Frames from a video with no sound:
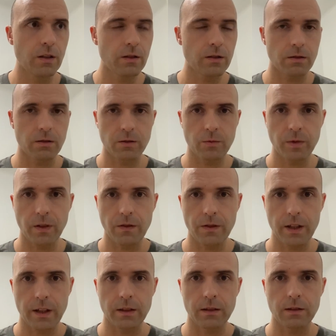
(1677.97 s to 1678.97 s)
talk about
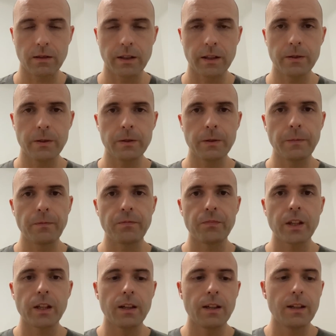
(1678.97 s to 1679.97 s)
that later,
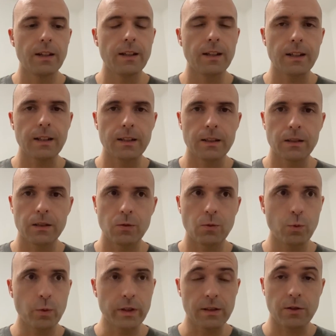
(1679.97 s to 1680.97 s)

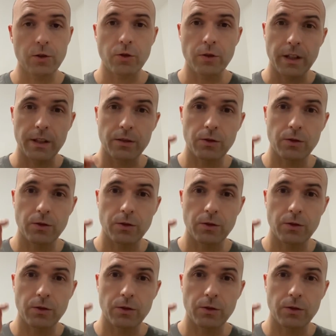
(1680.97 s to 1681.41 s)
will try